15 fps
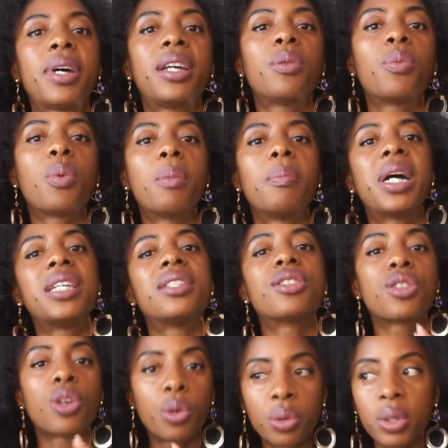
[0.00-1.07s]
and what my
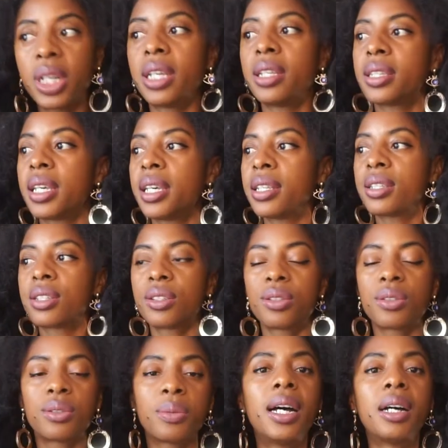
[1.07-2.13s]
soul is here to
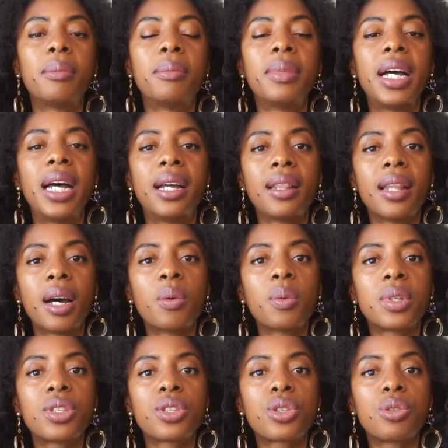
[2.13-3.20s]
do. And that
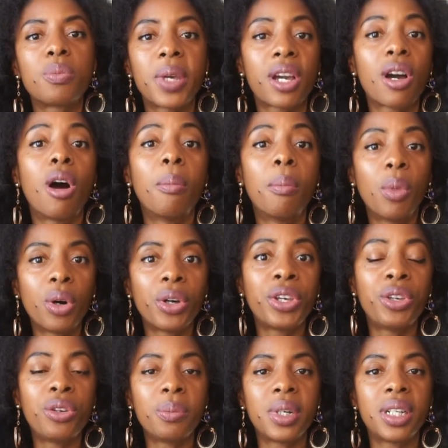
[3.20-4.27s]
was to become more
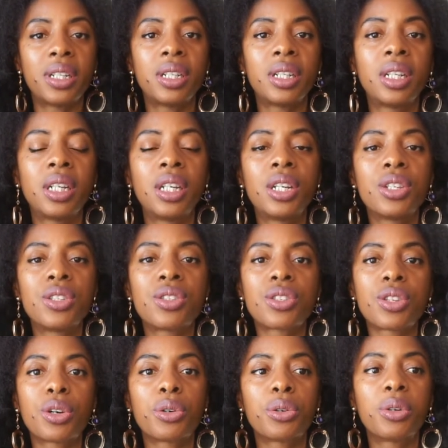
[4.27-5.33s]
human.
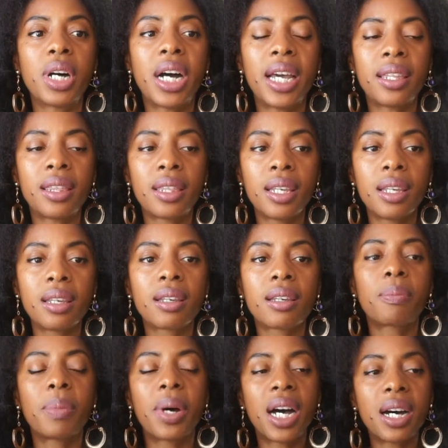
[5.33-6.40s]
So I think
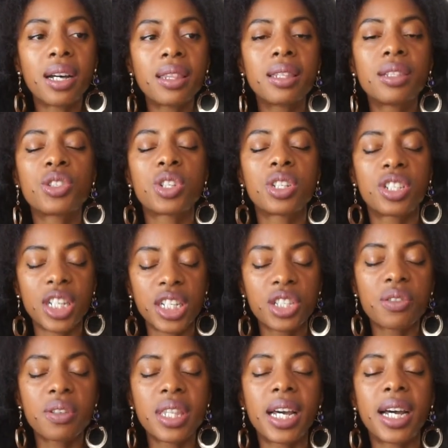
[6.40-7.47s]
the path, the
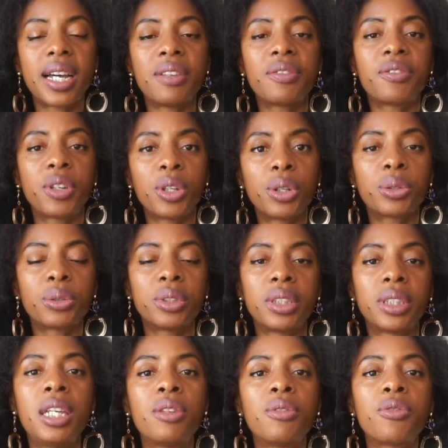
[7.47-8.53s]
trajectory that I followed
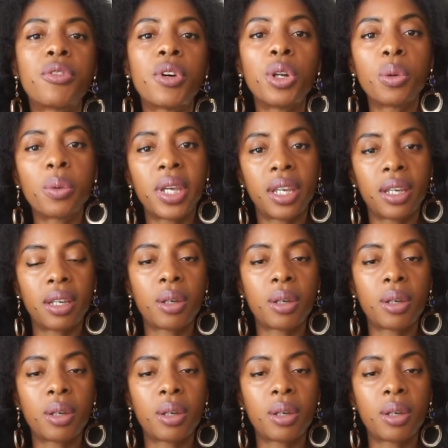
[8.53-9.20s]
in following